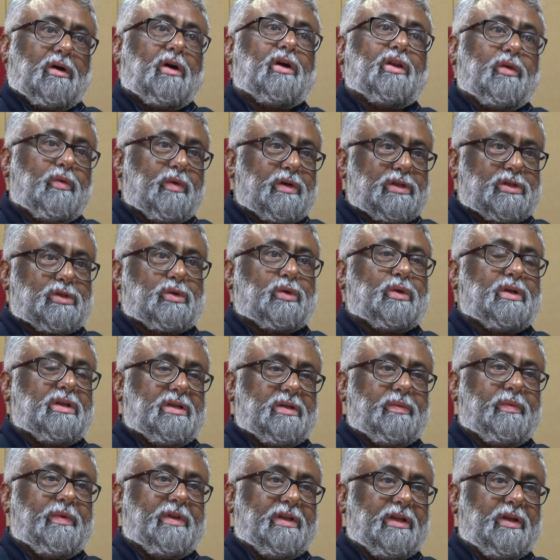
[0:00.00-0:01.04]
or your story
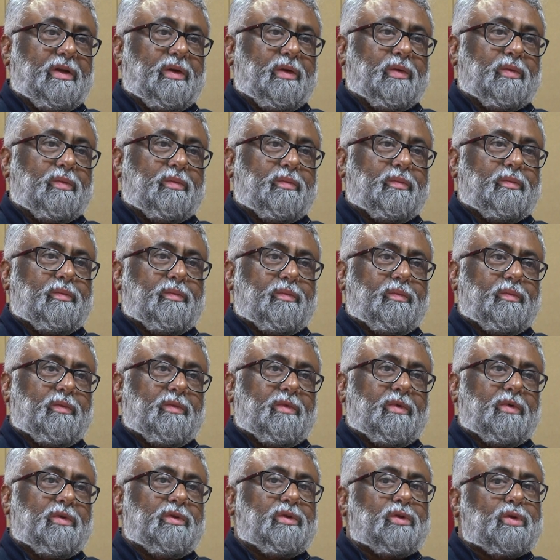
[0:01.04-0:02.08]
is within you.
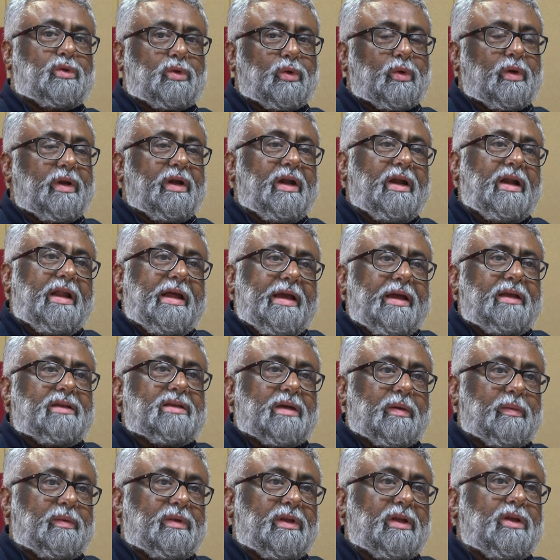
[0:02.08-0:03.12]
Through reading
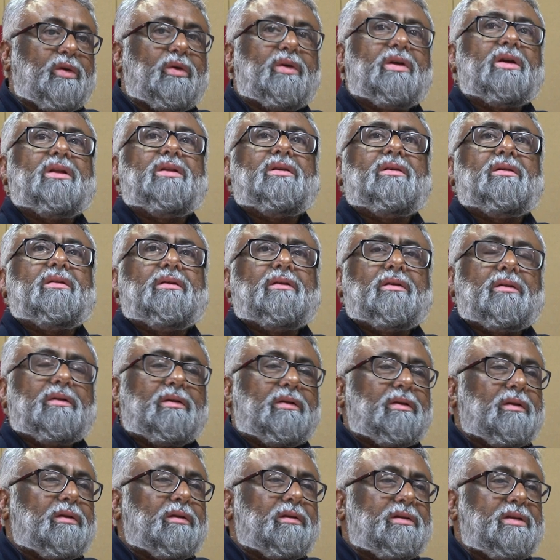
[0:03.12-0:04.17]
something, you can
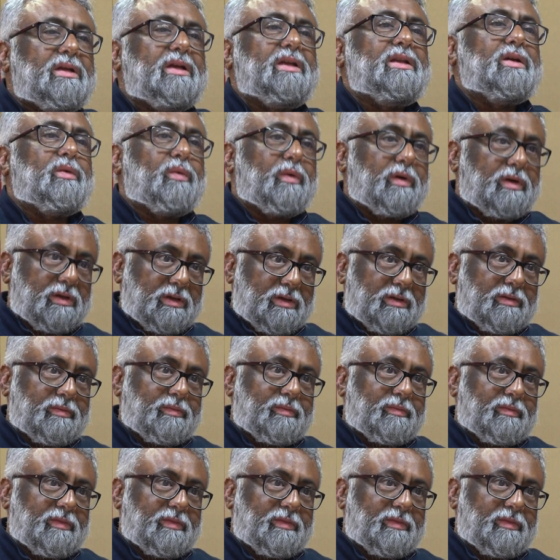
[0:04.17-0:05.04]
see the world.